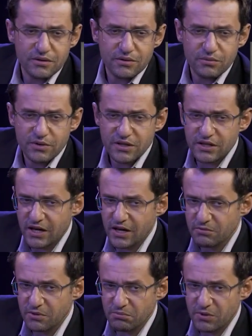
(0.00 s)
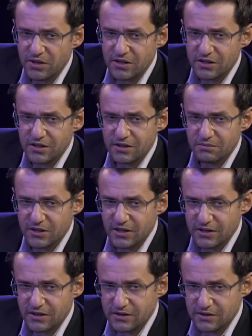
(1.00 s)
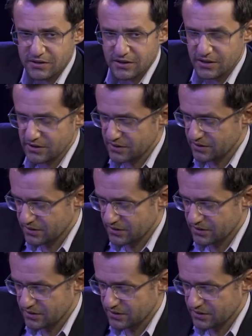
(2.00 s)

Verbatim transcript: win the game immediately, but I didn't see it.